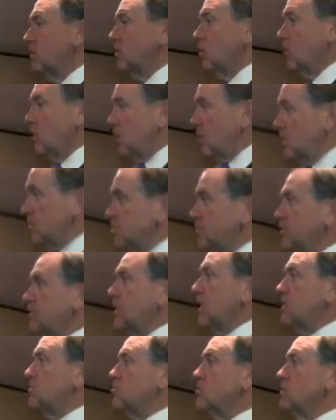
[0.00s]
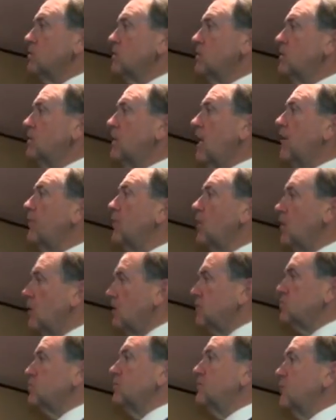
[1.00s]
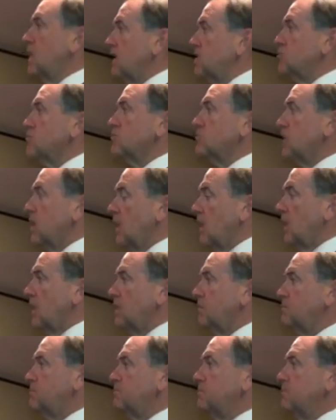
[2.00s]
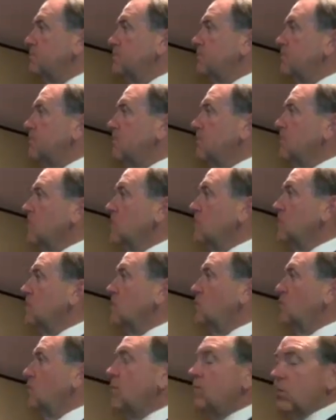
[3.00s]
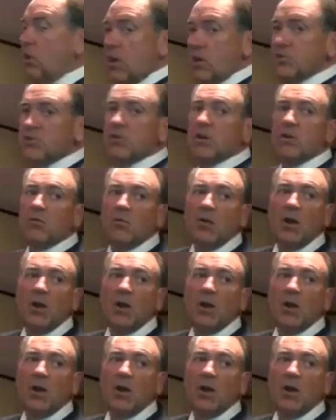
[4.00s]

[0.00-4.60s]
the laws of nature and the laws of nature's God. We've lost our